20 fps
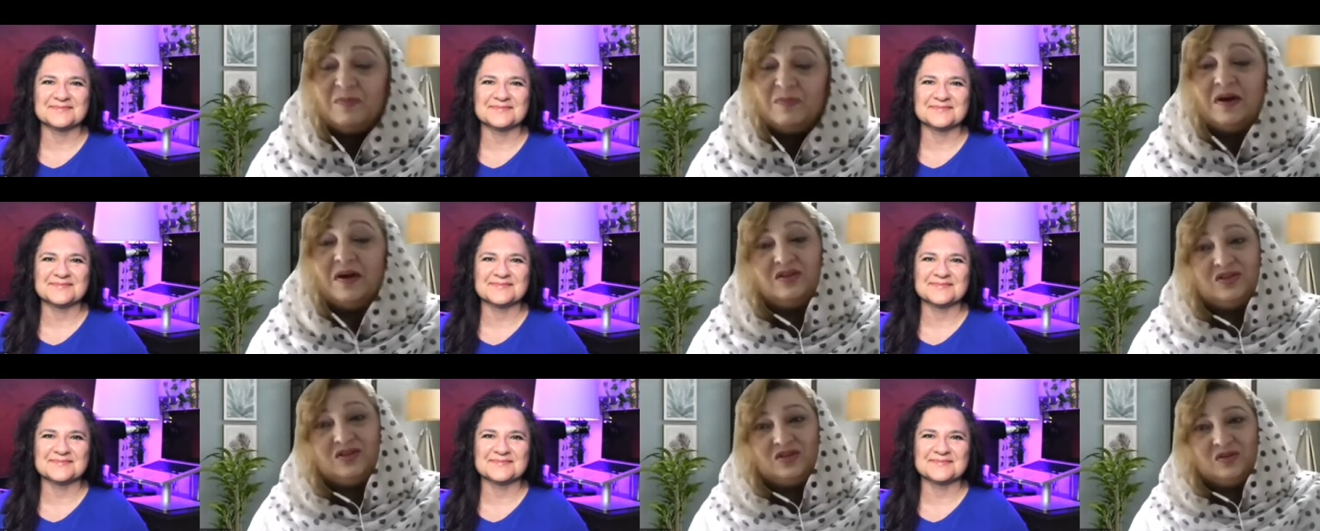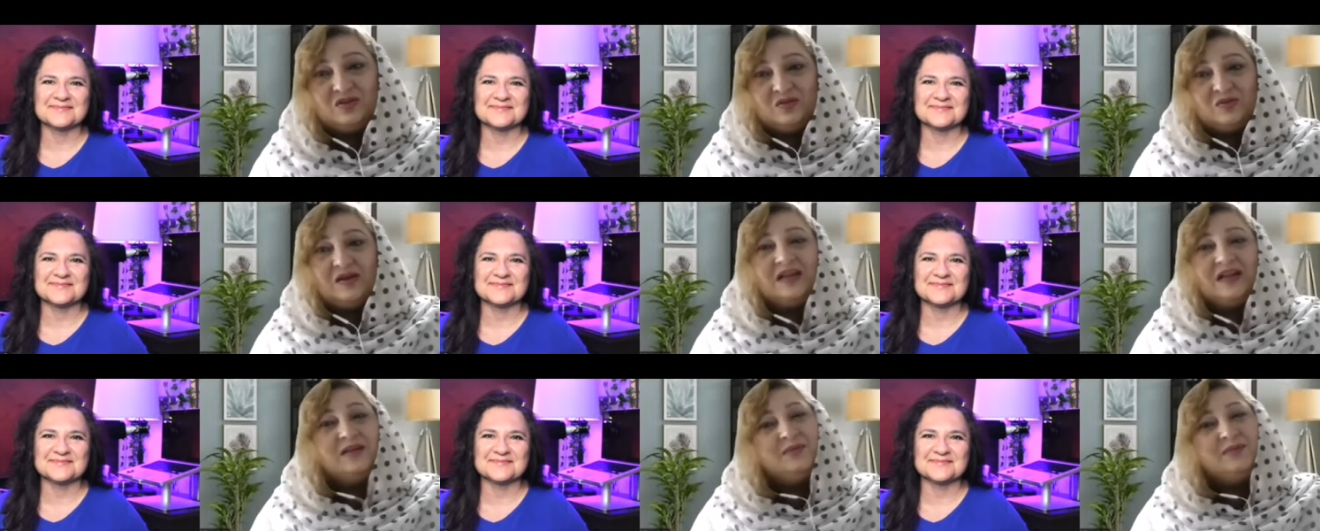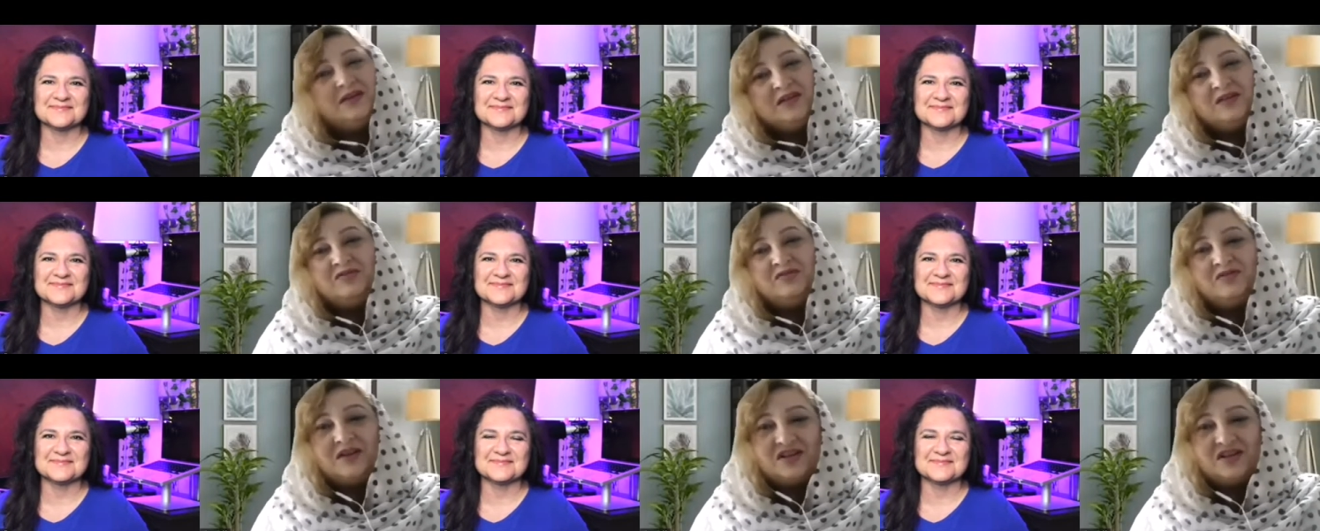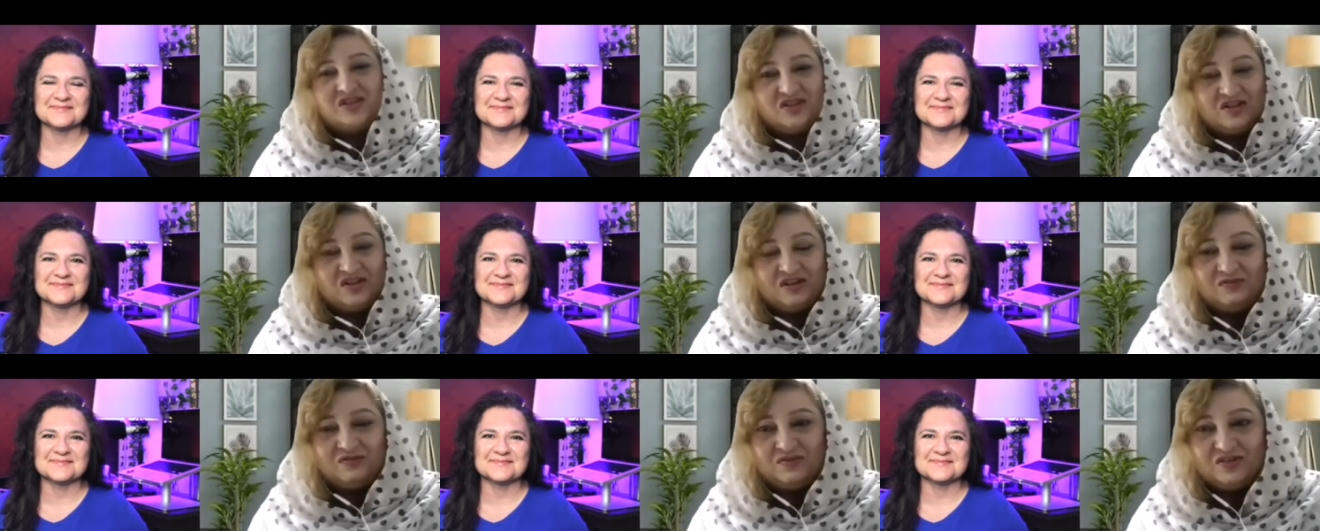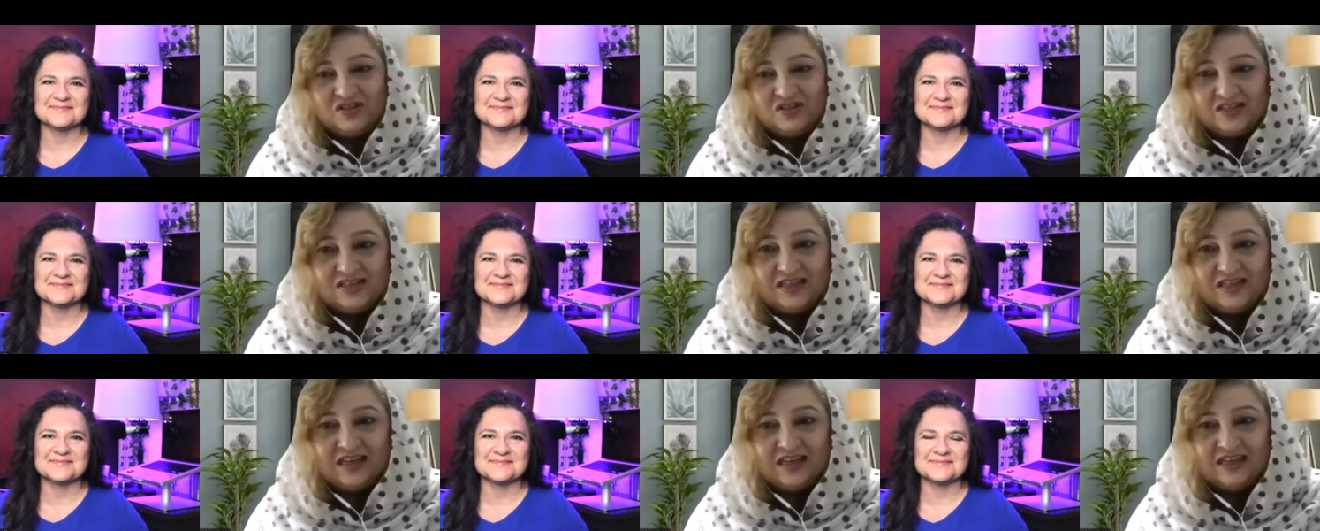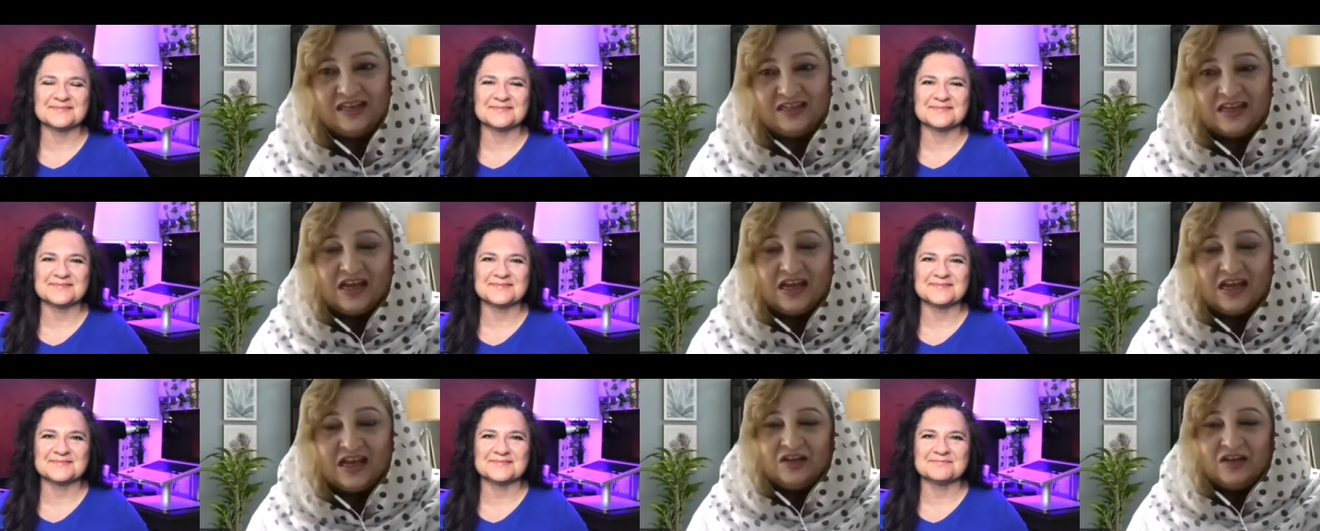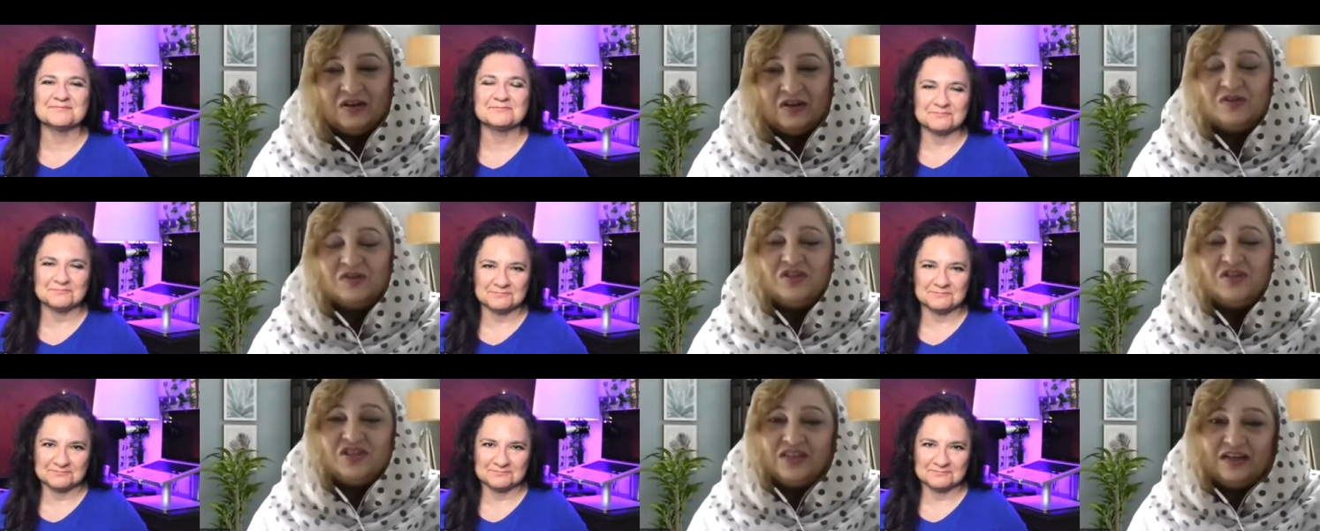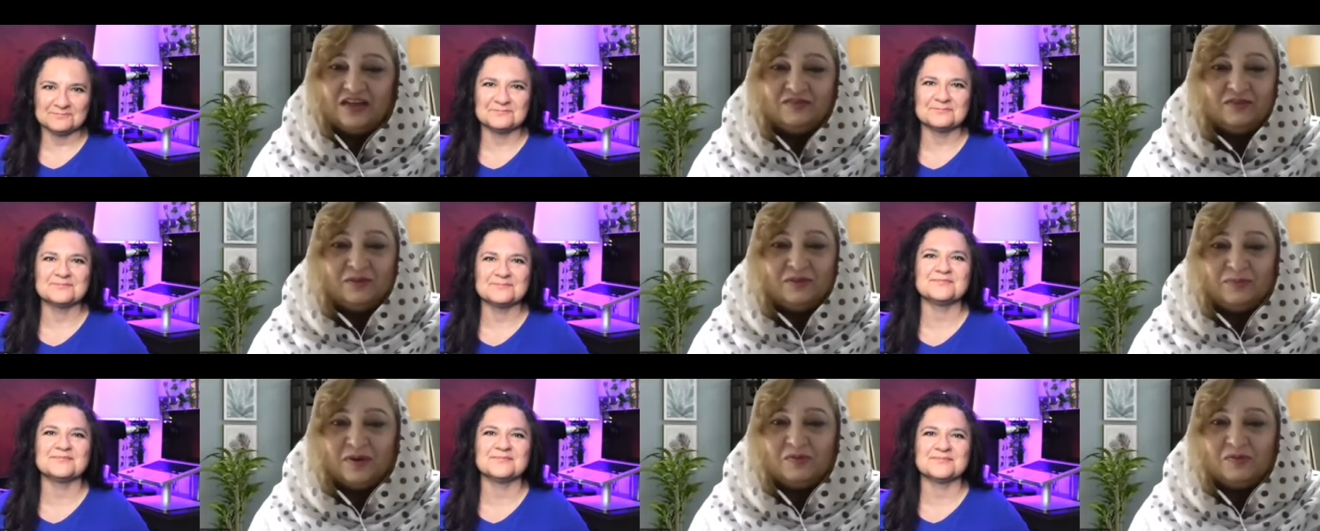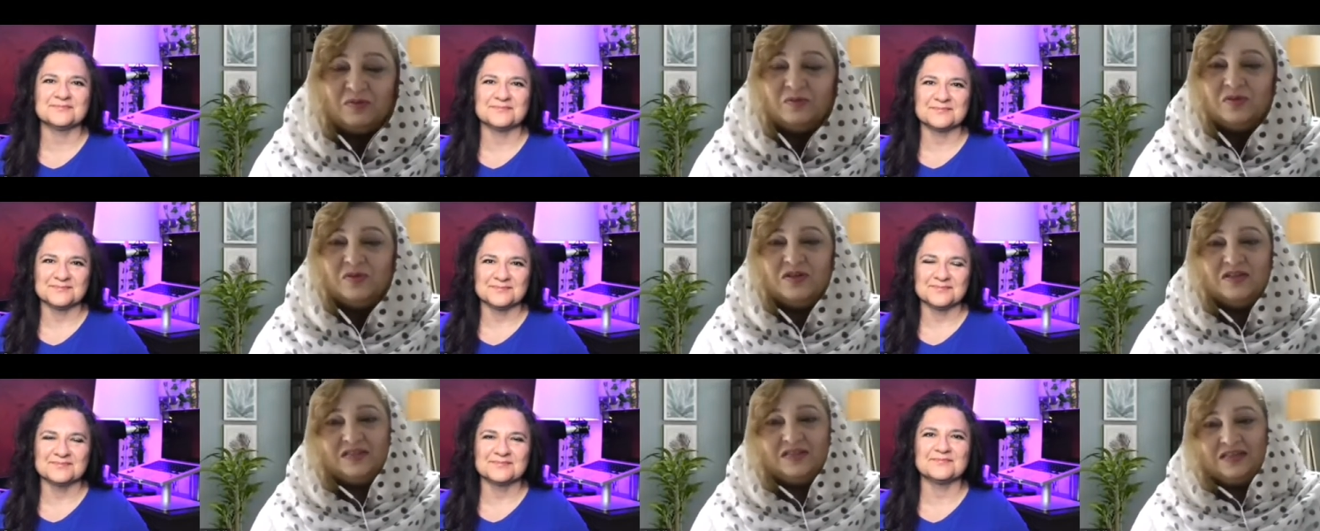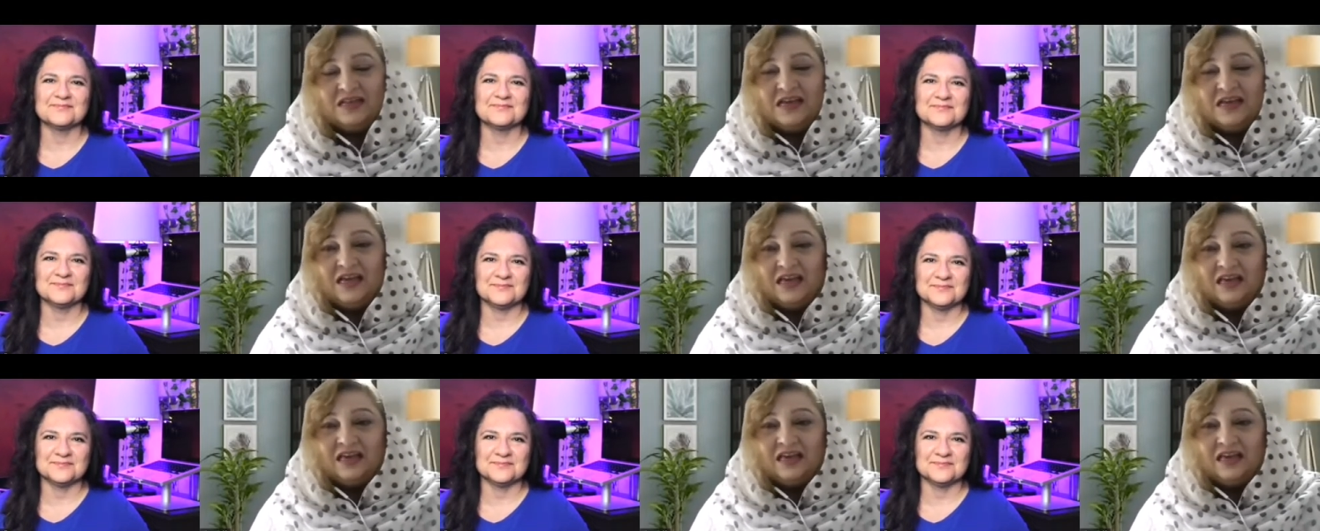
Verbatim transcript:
Speaker 1: about you. A little bit introduction, if you just can, you know, share with my viewers,